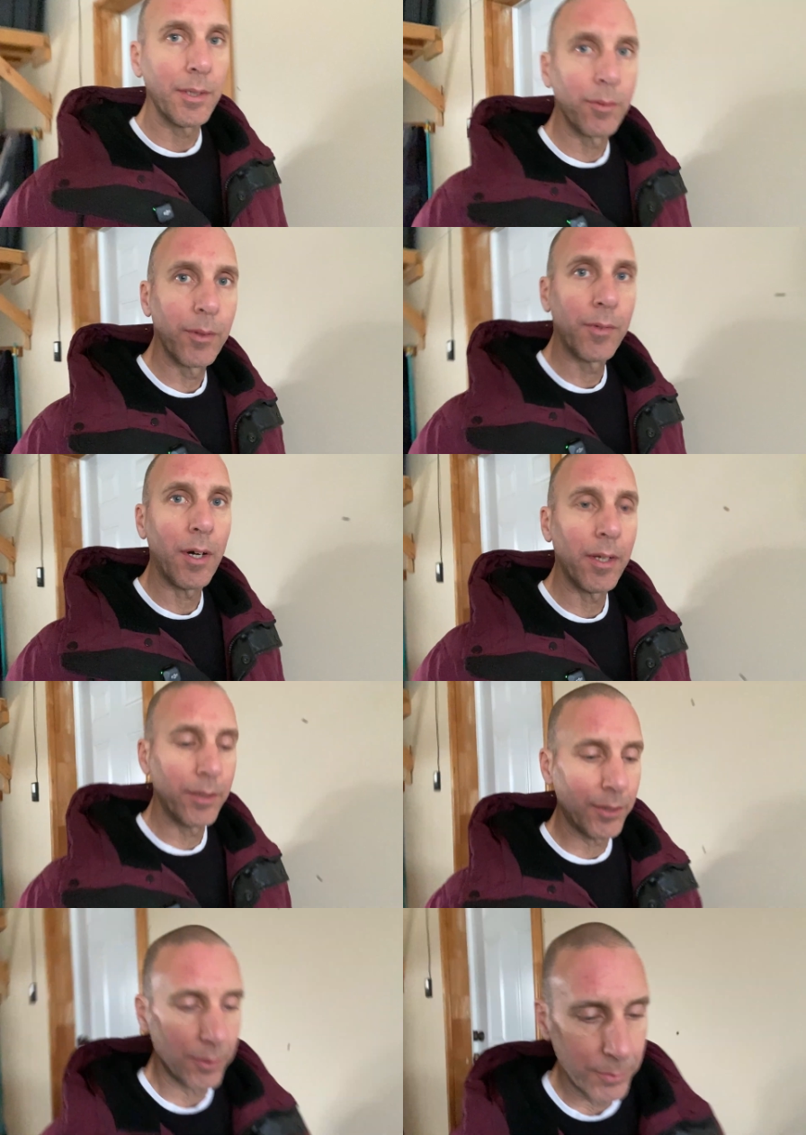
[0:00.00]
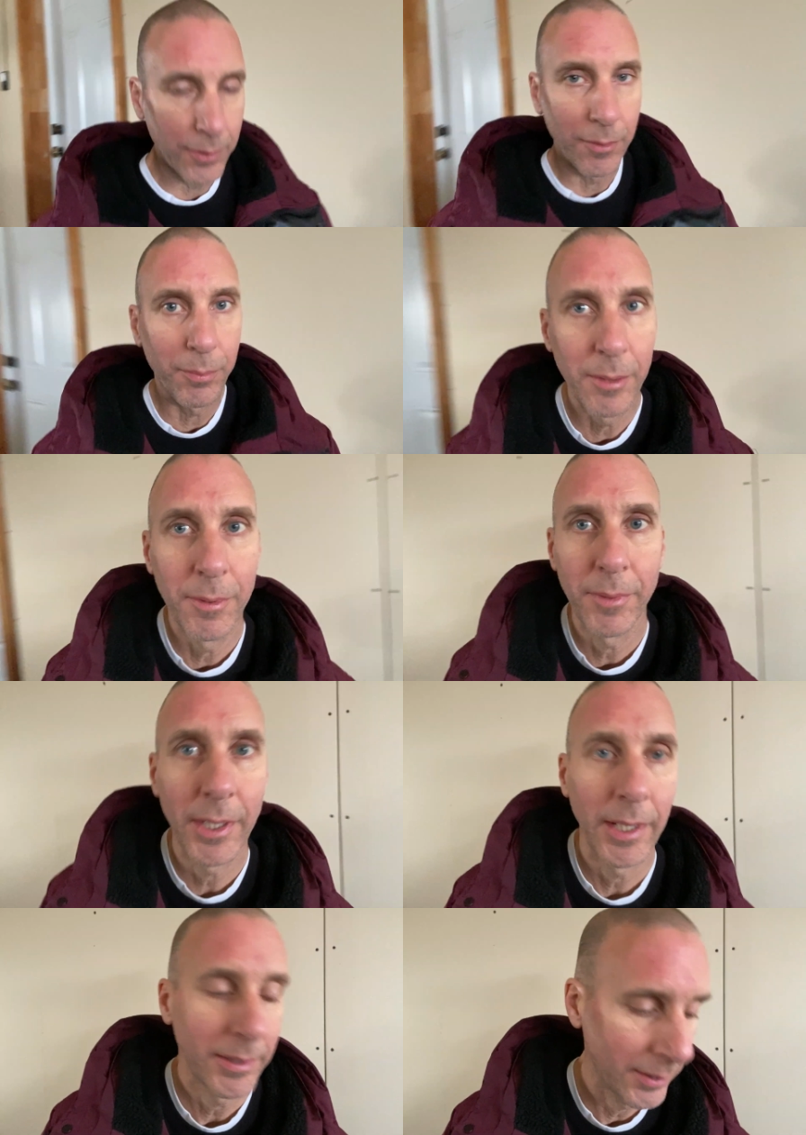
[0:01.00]
what we've got in terms of premium
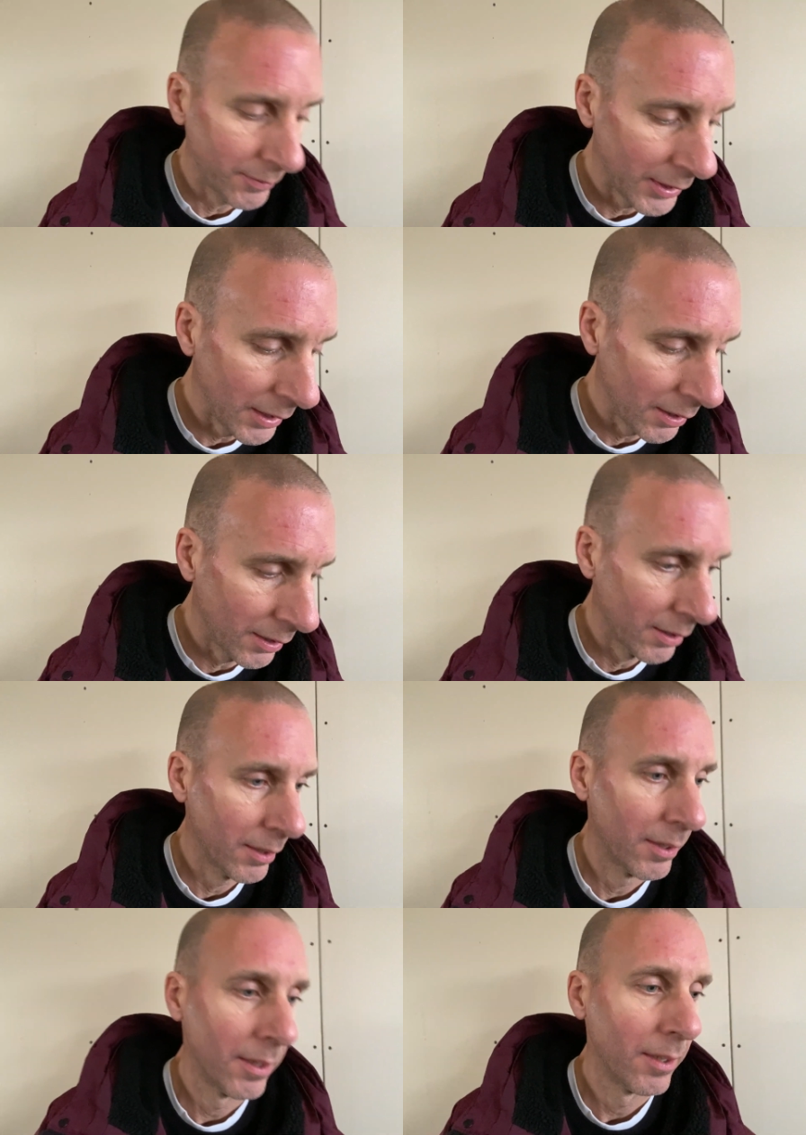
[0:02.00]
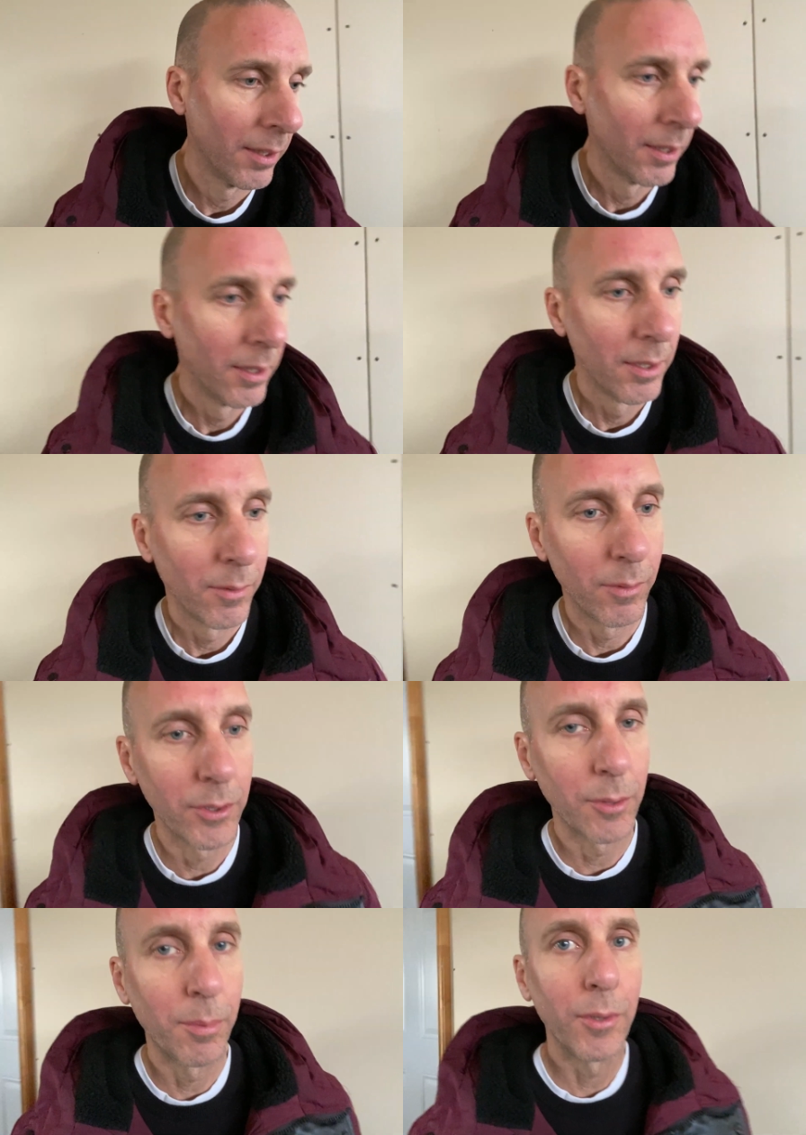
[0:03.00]
connectivity. We're
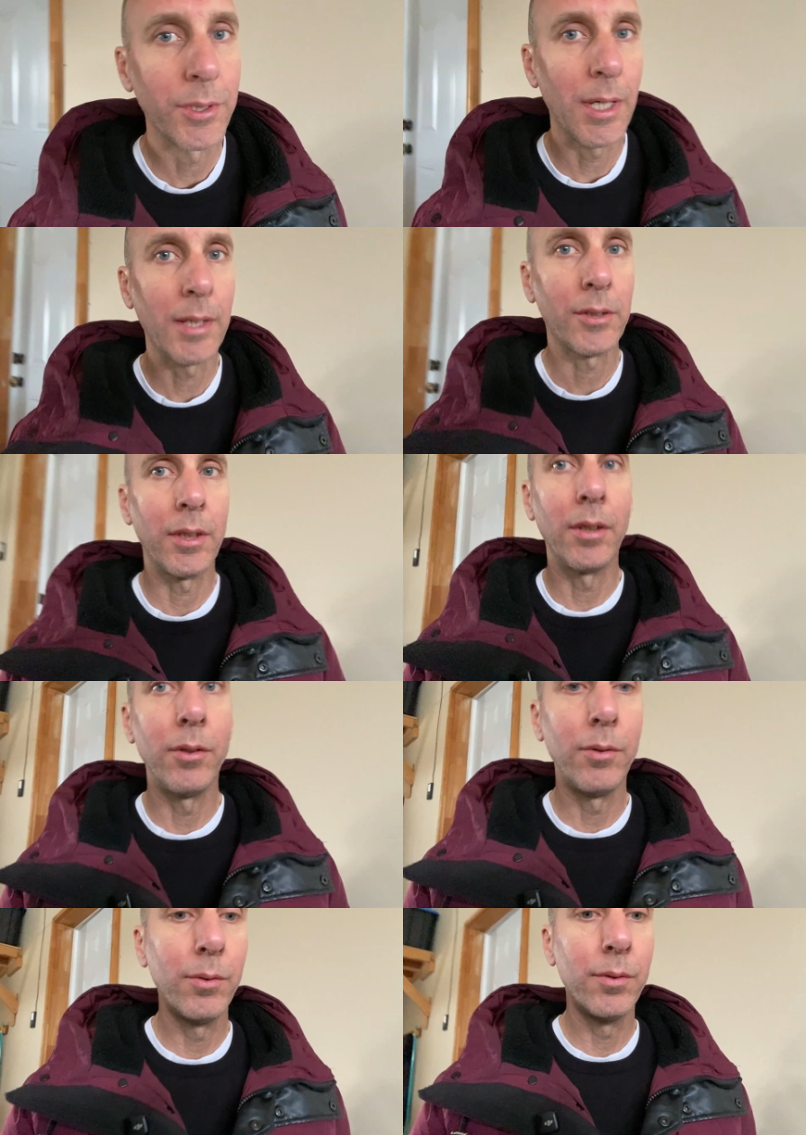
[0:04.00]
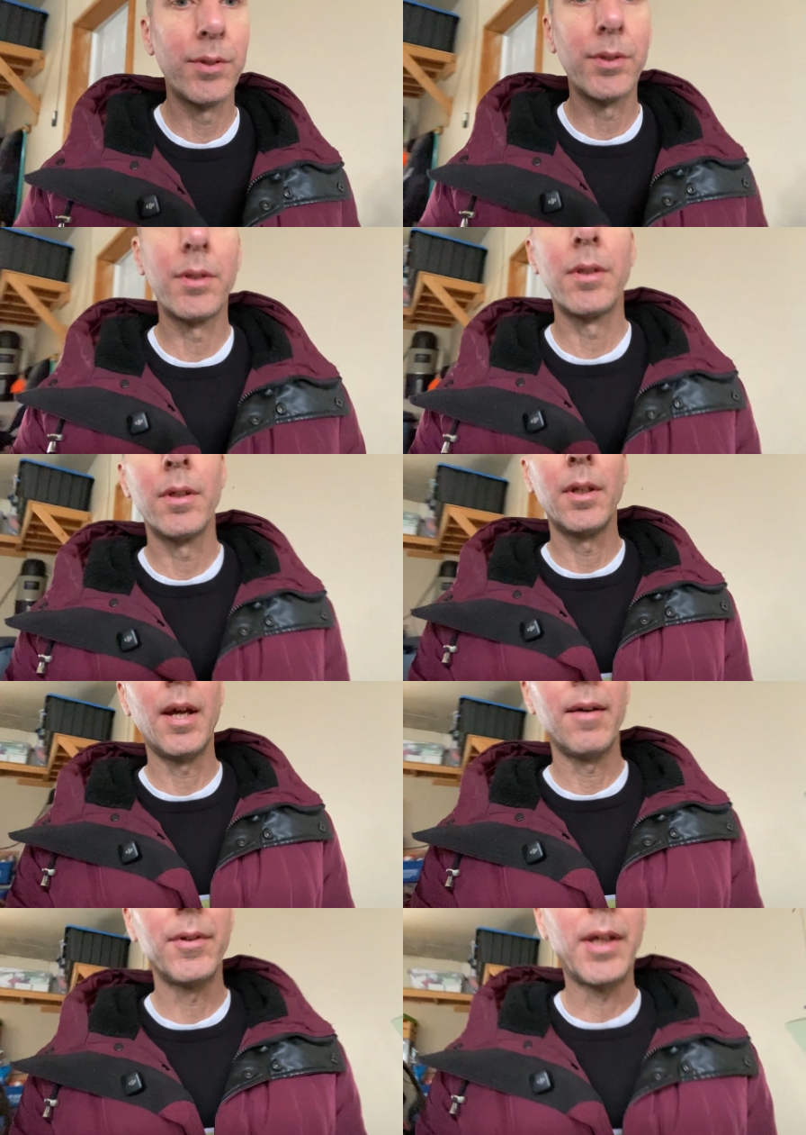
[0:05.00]
supposed to actually lose
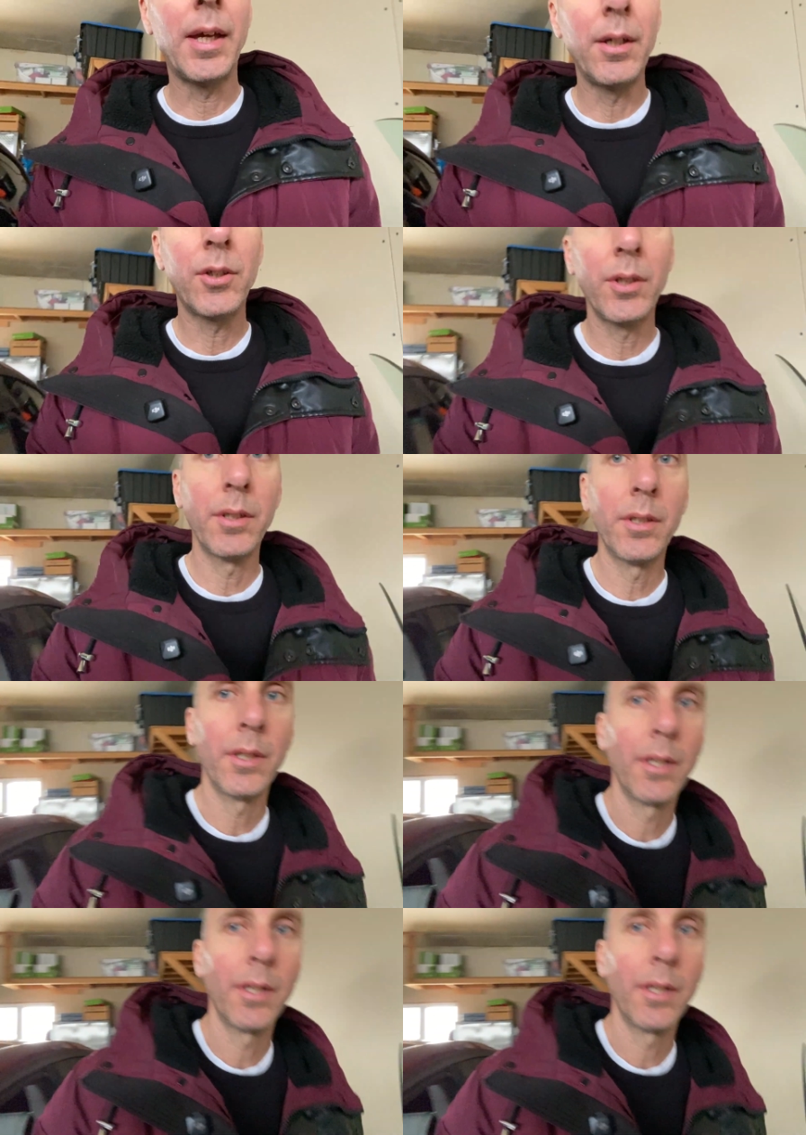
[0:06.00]
navigation